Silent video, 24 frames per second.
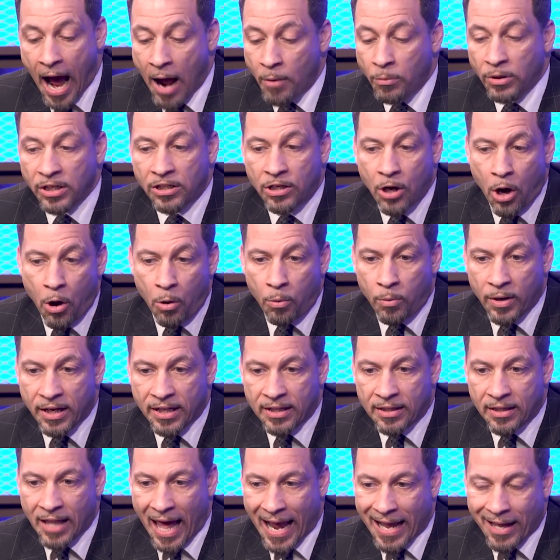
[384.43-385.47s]
I would go
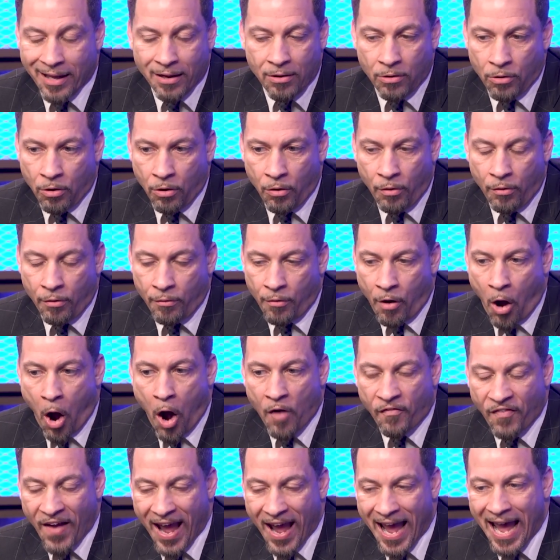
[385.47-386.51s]
with like
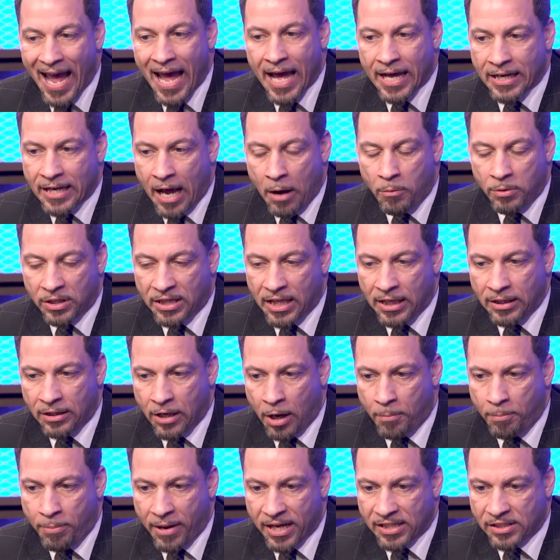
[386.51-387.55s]
offhand, I would think
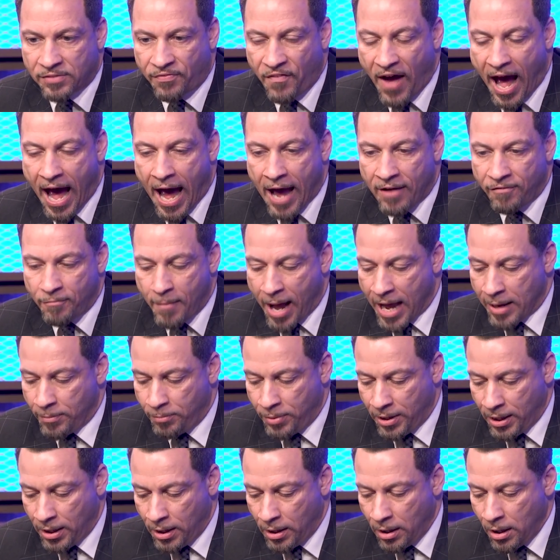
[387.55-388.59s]
their best five might
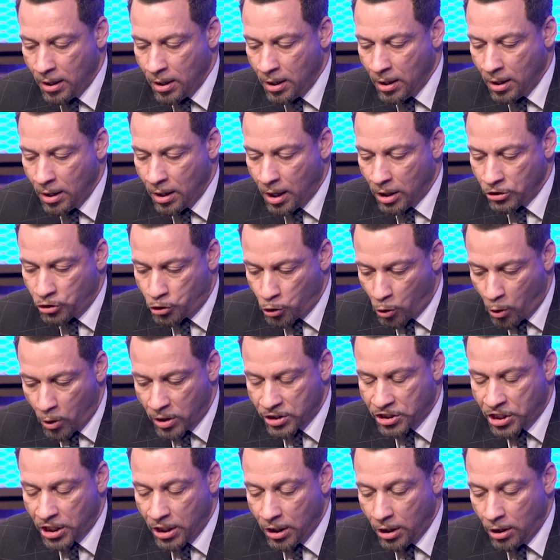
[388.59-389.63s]
be
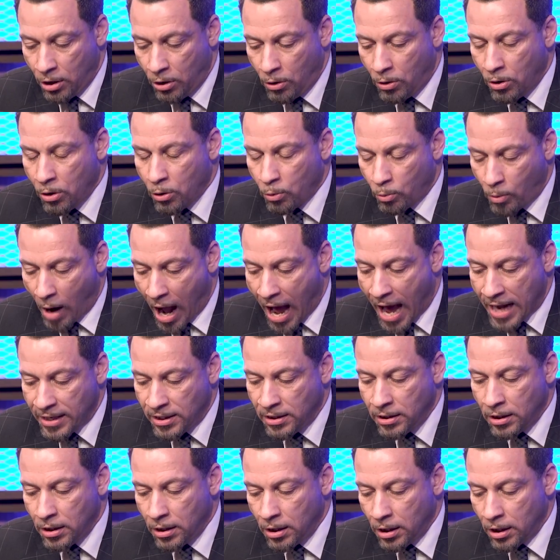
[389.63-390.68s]
George Hill,
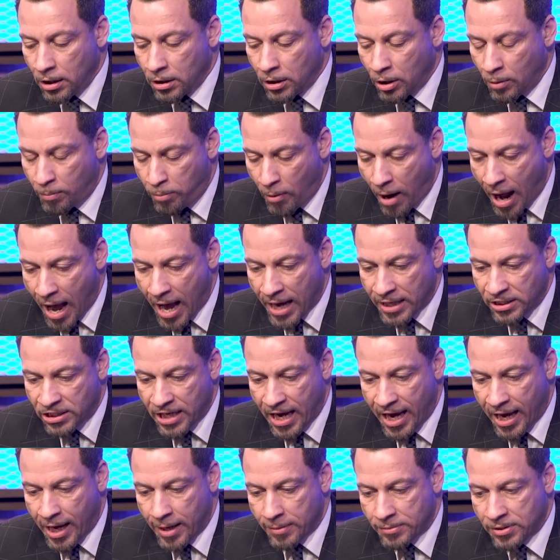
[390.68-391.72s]
Rodney Hood, LeBron
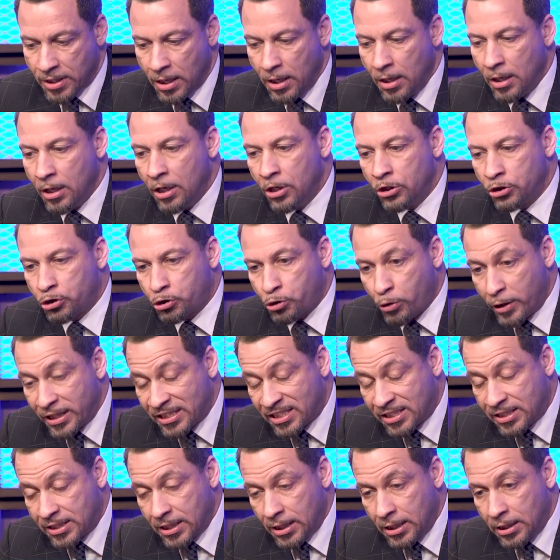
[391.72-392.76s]
James,
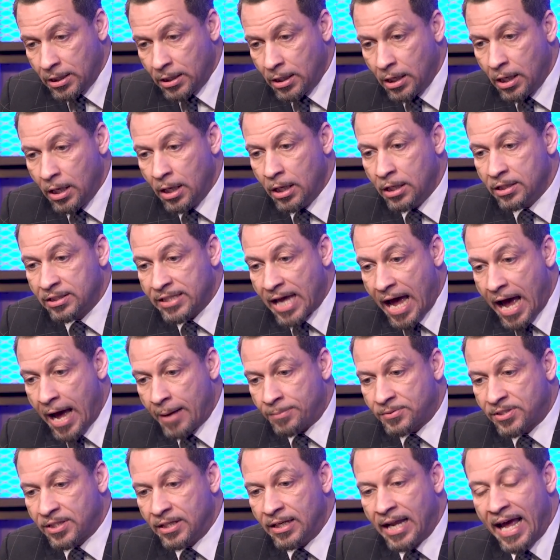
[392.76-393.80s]
Tristan
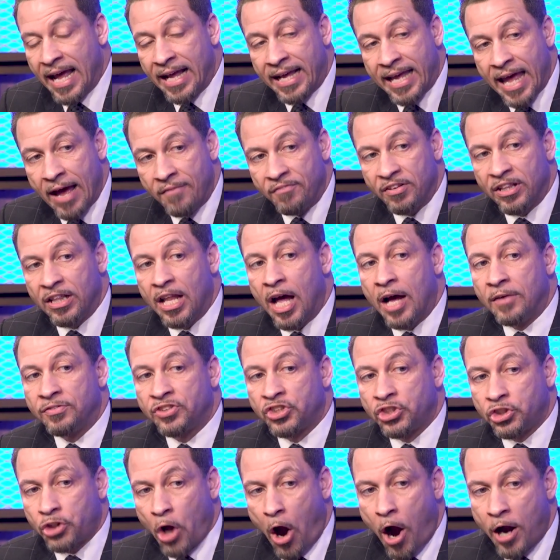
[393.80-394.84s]
Thompson, and Kevin Love, Kevin
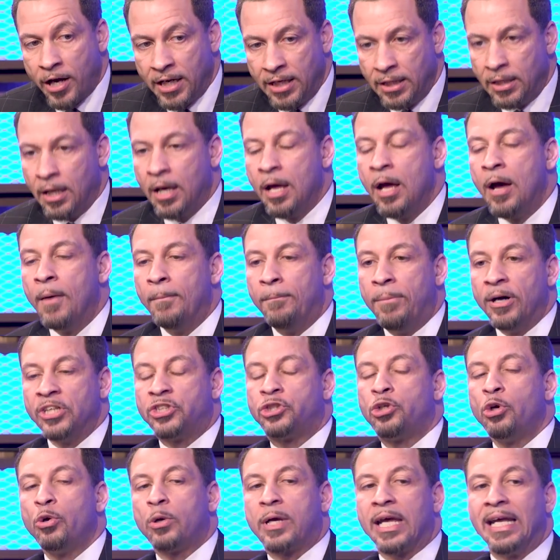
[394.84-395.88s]
Love. starting. Hmm.
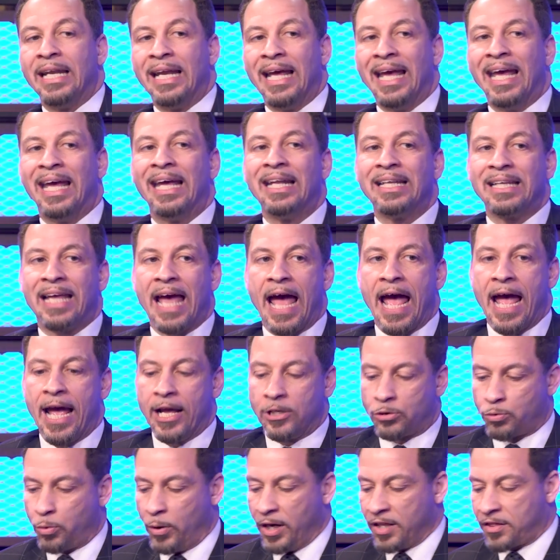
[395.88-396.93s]
But you can end
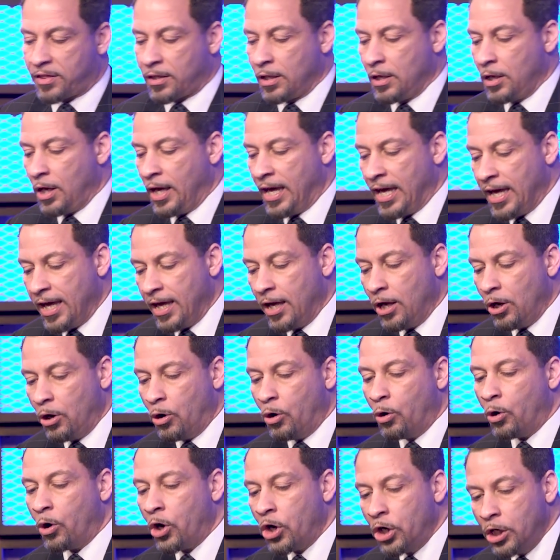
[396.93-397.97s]
games with
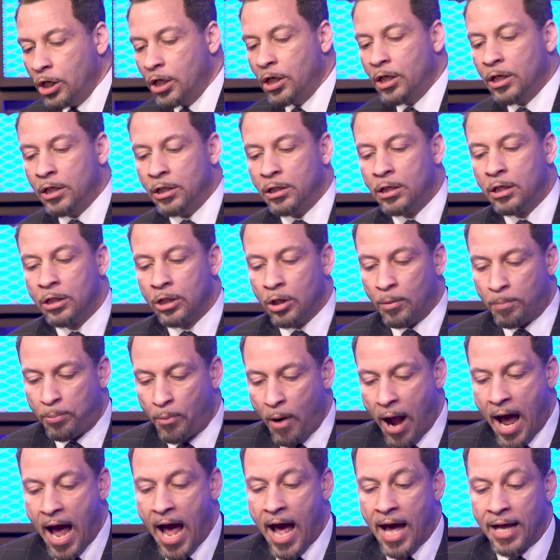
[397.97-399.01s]
Hill, Hood,
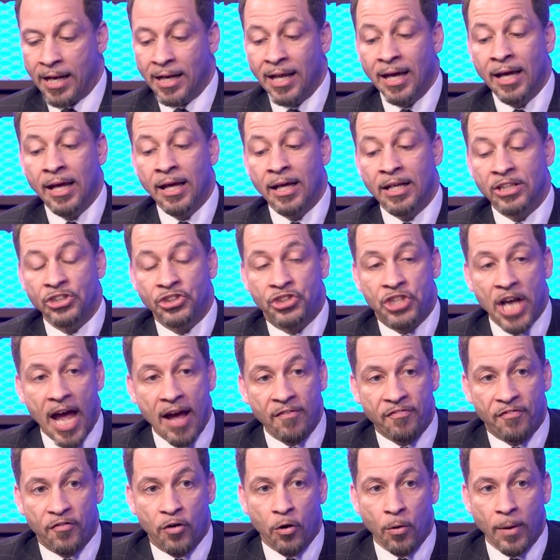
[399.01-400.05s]
LeBron,
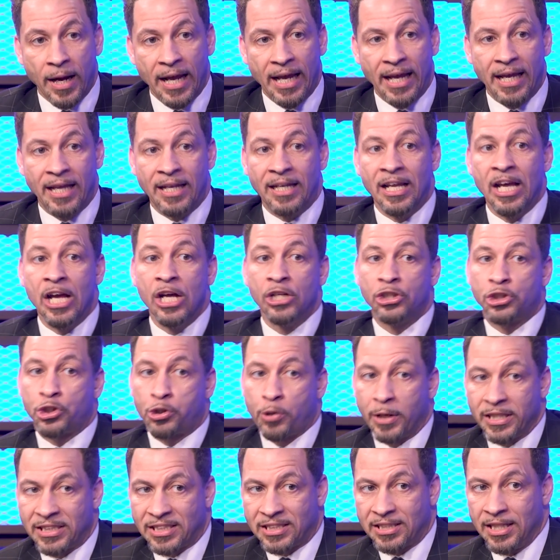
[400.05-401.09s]
Jeff Green, Jeff Green,
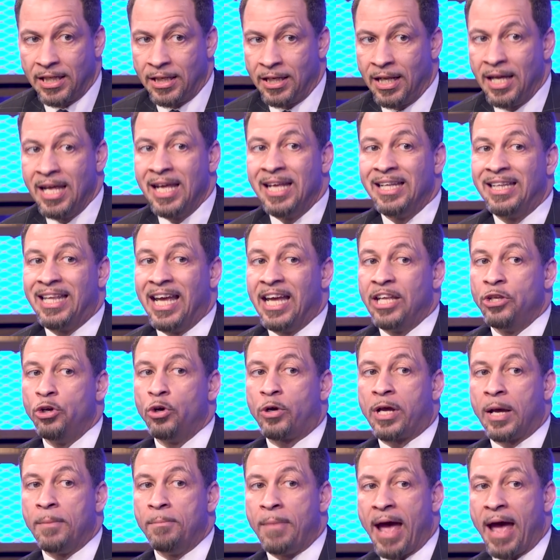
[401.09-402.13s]
Tristan. Kyle then Corver. you